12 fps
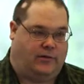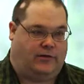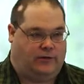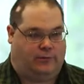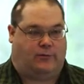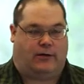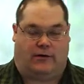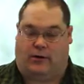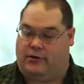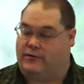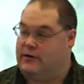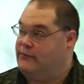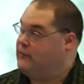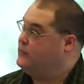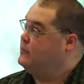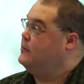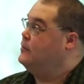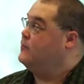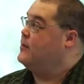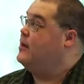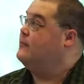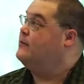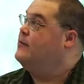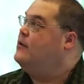You write it all yourself.
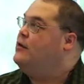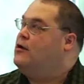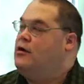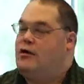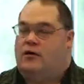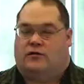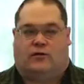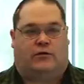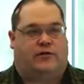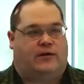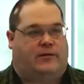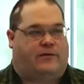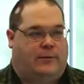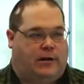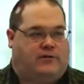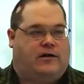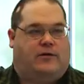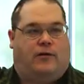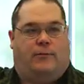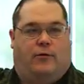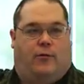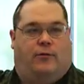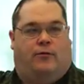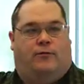So using a framework, jQuery
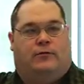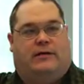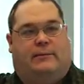Mobile,